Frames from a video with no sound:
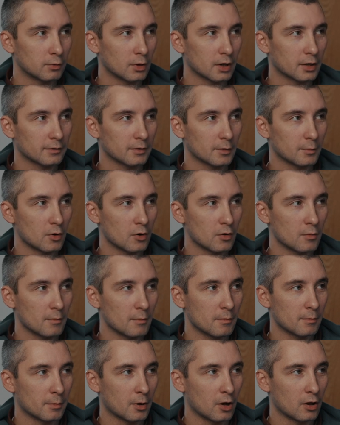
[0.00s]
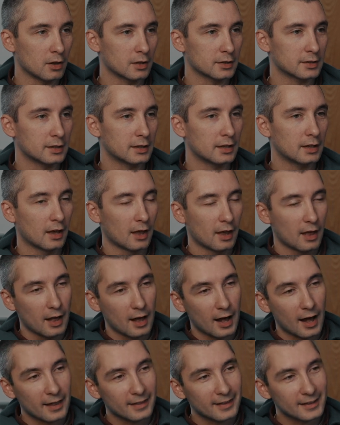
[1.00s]
work from home policy.
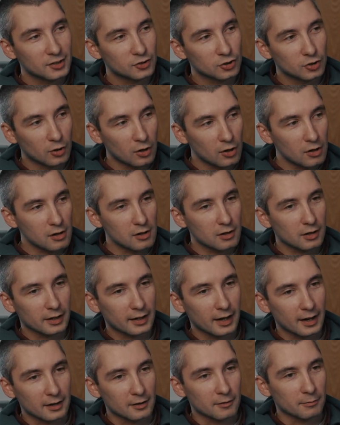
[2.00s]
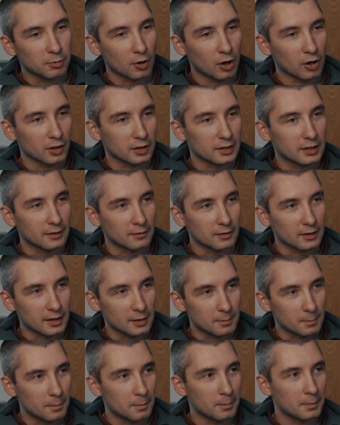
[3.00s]
And they saw kind of productivity
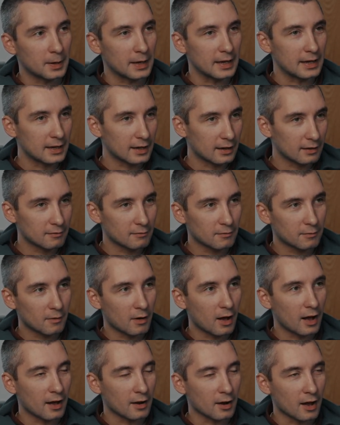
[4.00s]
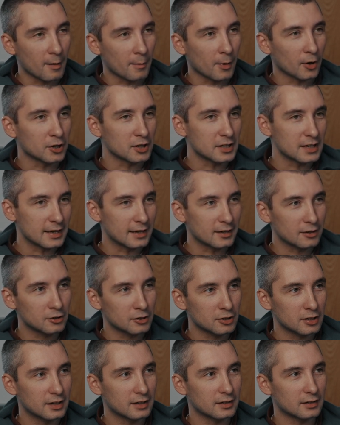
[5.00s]
peak about a year
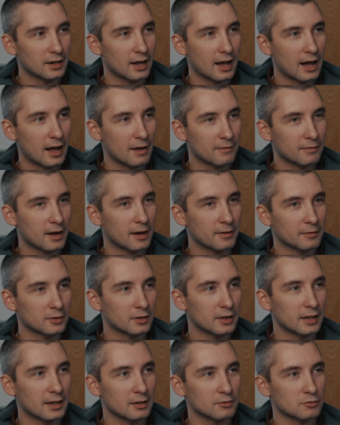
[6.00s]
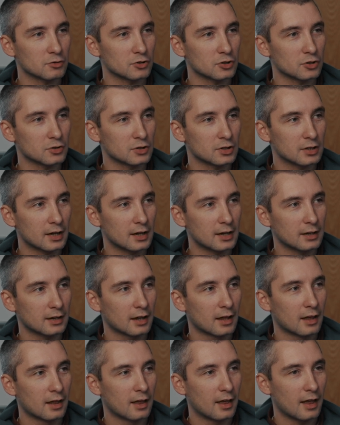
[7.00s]
and a half after they introduced that.
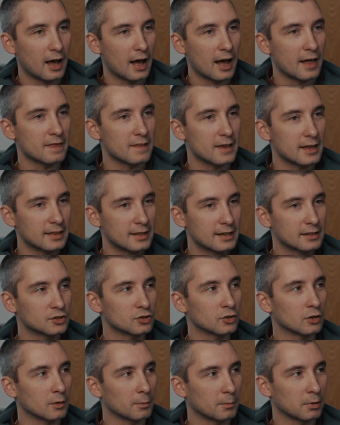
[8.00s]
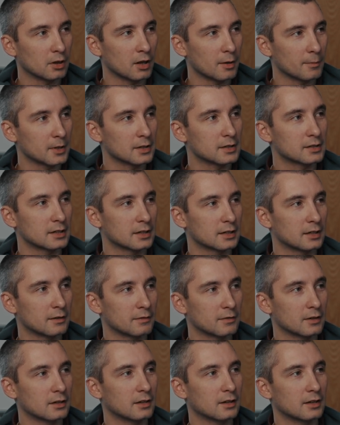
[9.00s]
And then they saw it plummet
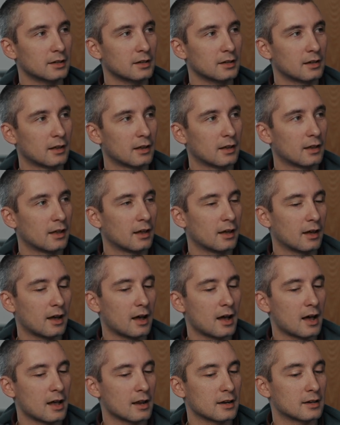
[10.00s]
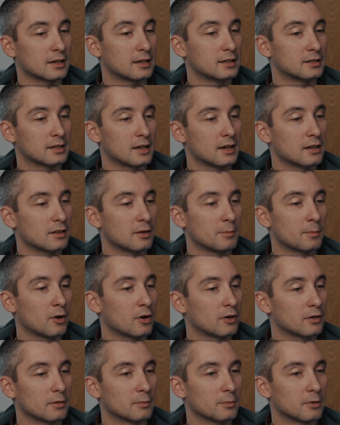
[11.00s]
significantly. And he said that
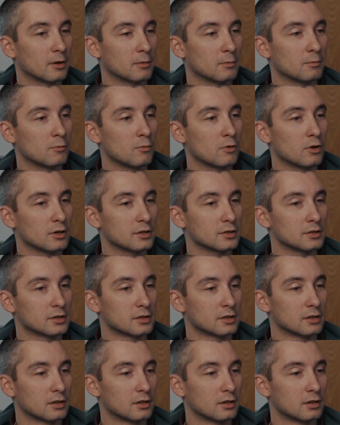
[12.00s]
part of the problem was,